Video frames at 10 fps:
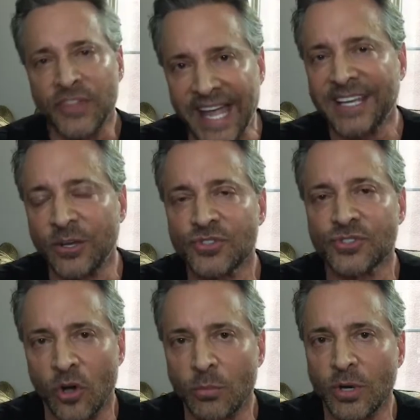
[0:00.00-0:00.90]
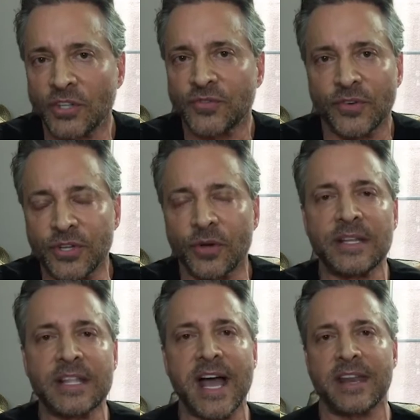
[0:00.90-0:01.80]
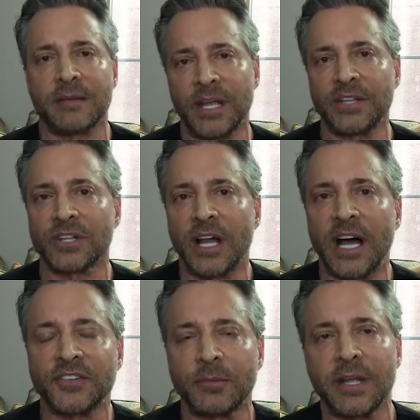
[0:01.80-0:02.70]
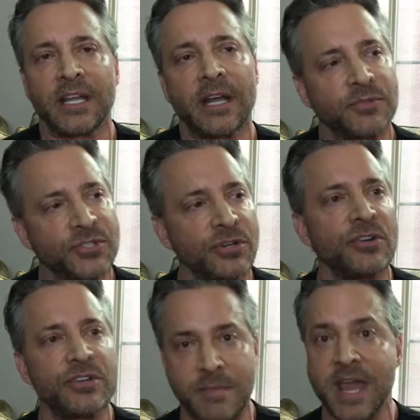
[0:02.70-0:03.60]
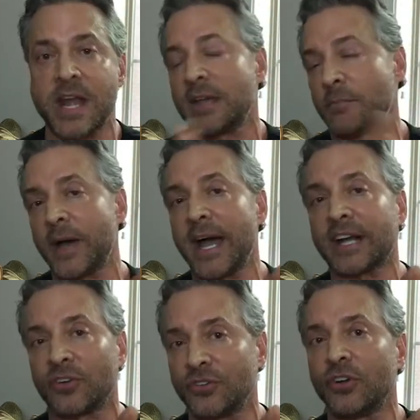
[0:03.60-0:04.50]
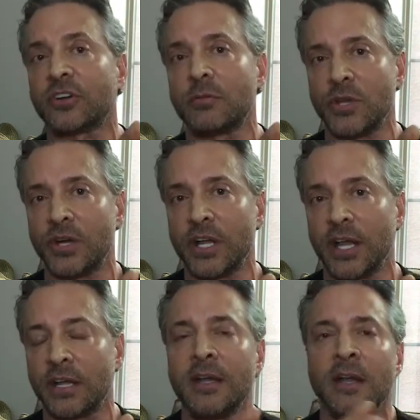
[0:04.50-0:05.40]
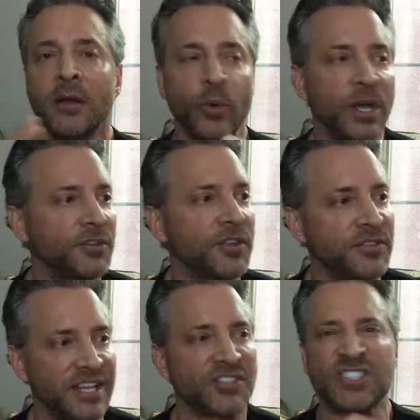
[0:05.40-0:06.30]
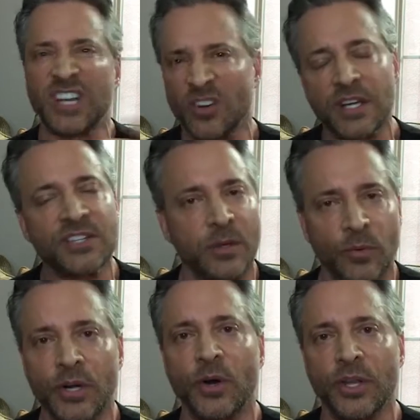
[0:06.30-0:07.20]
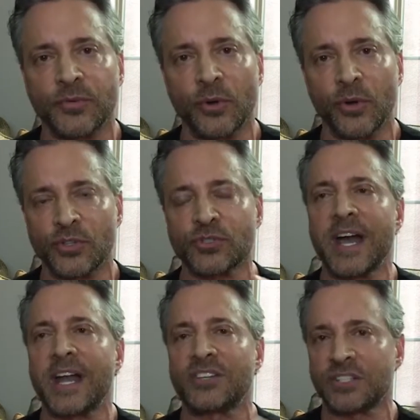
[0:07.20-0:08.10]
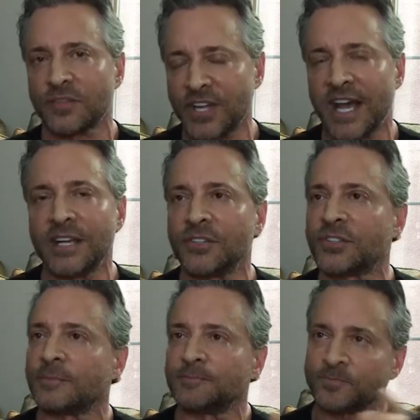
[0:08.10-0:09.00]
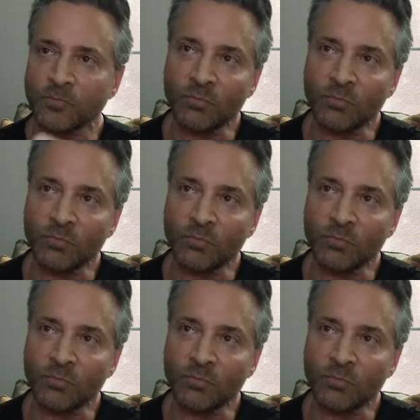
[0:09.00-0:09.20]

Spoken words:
thank you so much for doing that. It means a lot to me, and I'm sure you made an impact on your community with this series that we're going through, Strategies of Titans.